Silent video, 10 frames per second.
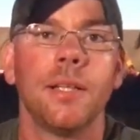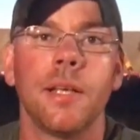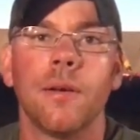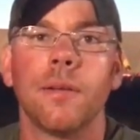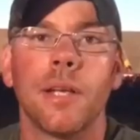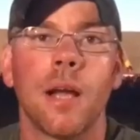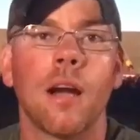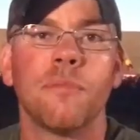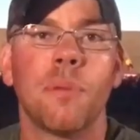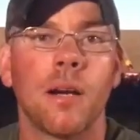The only
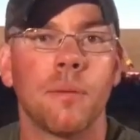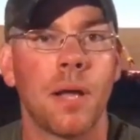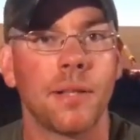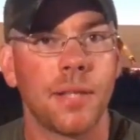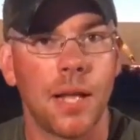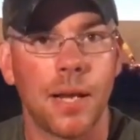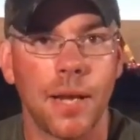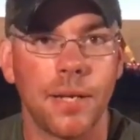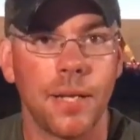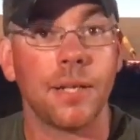hard part about that
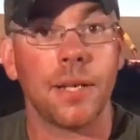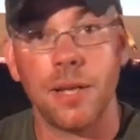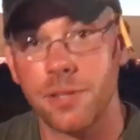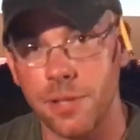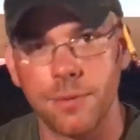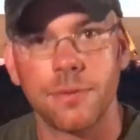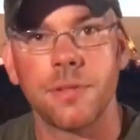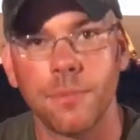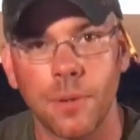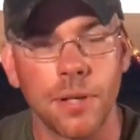idea, in case you,
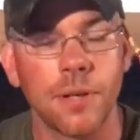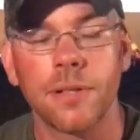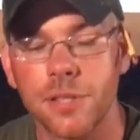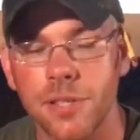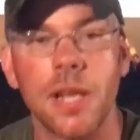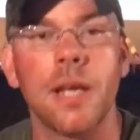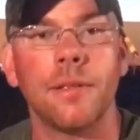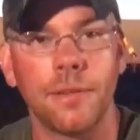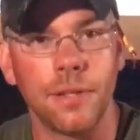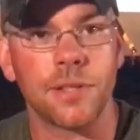when you see
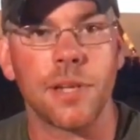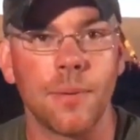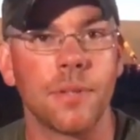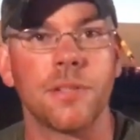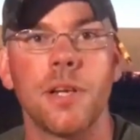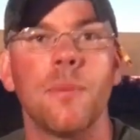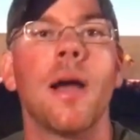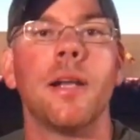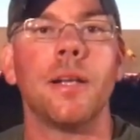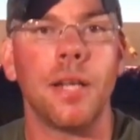it and you see, well gee,
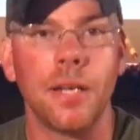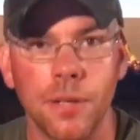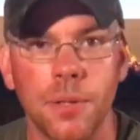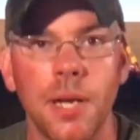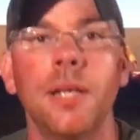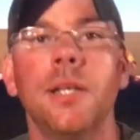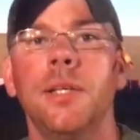why didn't he do it?